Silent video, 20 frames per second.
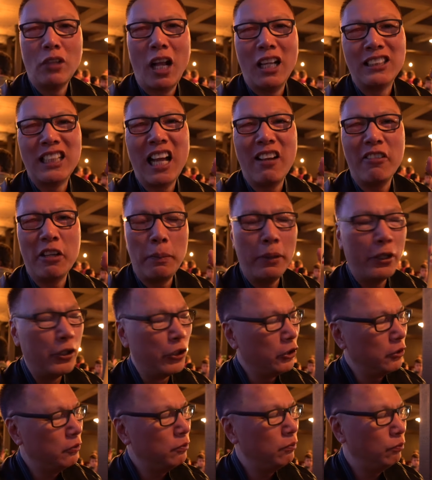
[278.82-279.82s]
Asahi
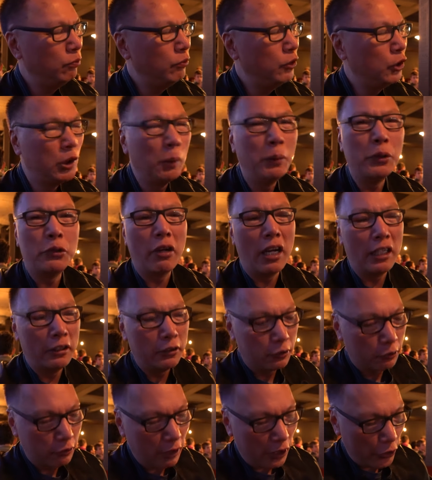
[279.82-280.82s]
beer, super dry,
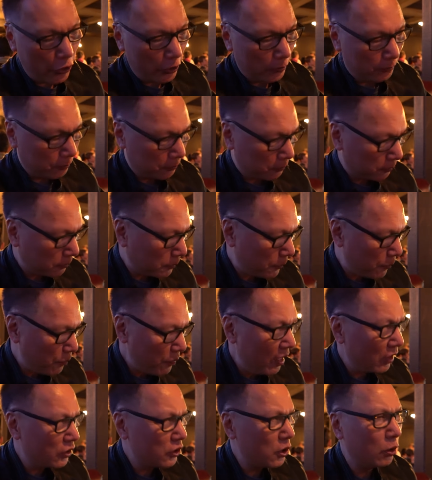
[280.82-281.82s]
it's quite good.
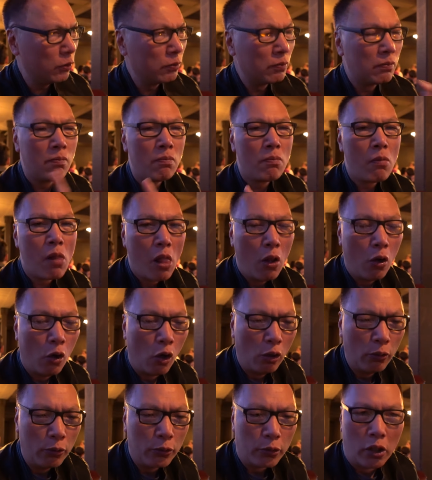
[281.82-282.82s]
So
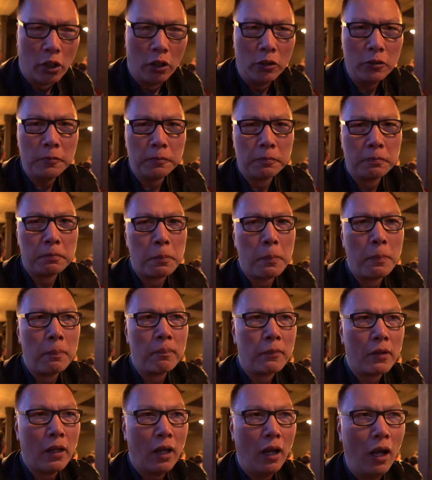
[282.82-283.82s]
overall,
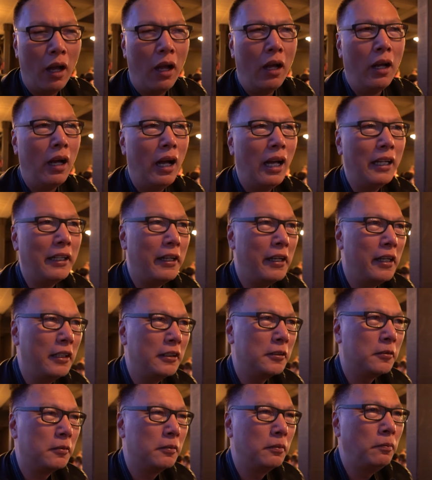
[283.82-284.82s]
uh, I
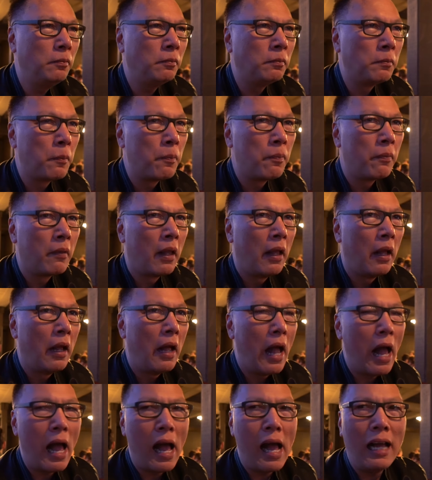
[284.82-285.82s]
guess uh,
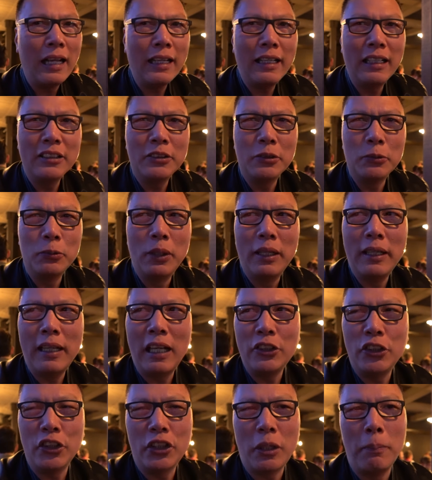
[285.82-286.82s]
I guess the way I
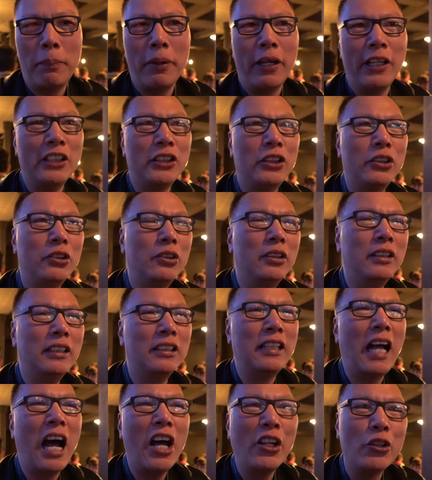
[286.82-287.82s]
should compare this to
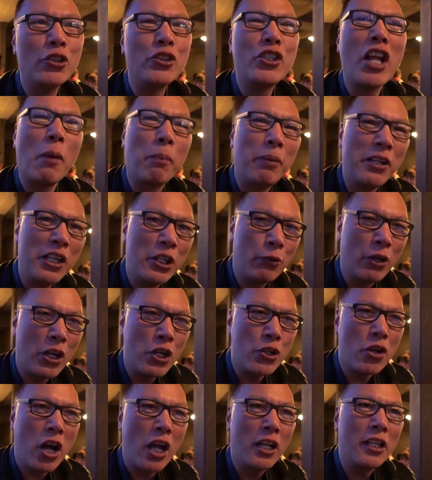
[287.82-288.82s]
is other Japanese
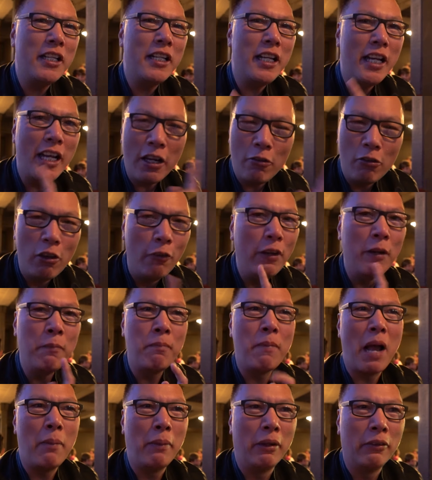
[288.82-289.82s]
restaurant within
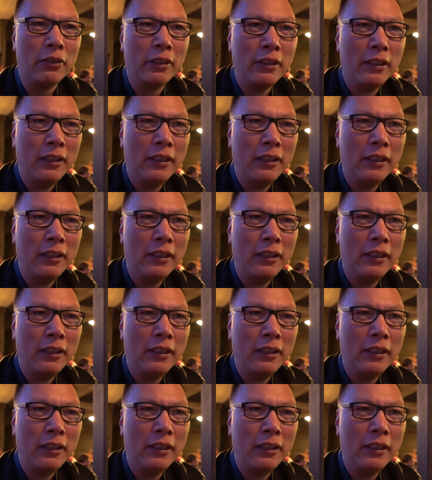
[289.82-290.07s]
Mammoth.